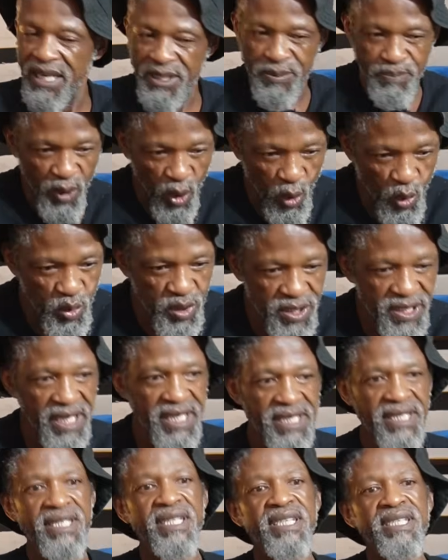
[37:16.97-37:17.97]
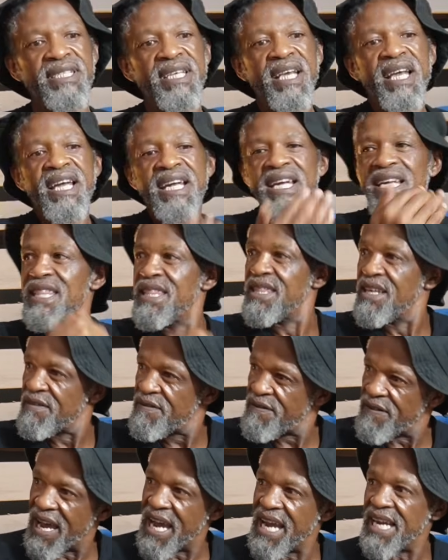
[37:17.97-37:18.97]
processes in the
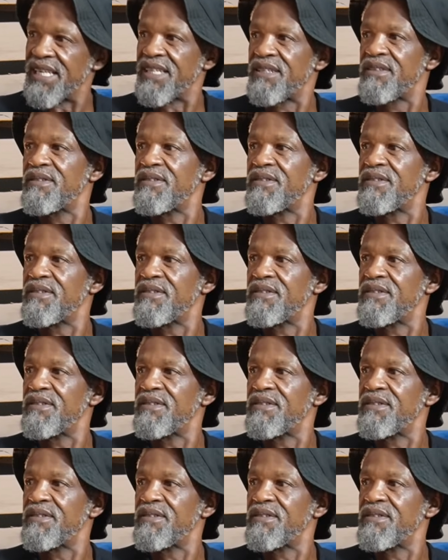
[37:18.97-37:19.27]
fight